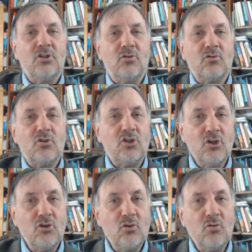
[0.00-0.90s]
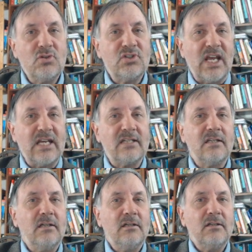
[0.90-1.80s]
to two
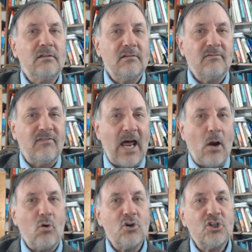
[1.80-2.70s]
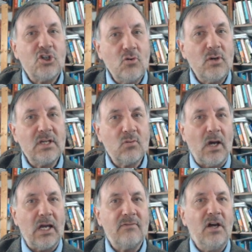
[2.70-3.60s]
sent flowers to his
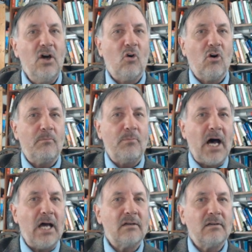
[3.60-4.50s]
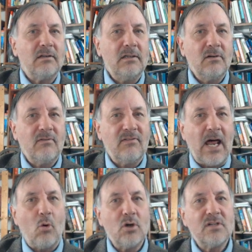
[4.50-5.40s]
wife, or bought
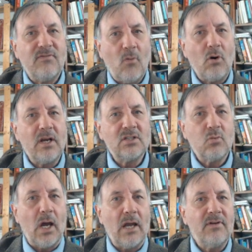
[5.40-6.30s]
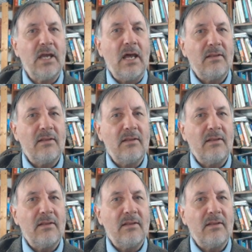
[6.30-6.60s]
flowers for his wife,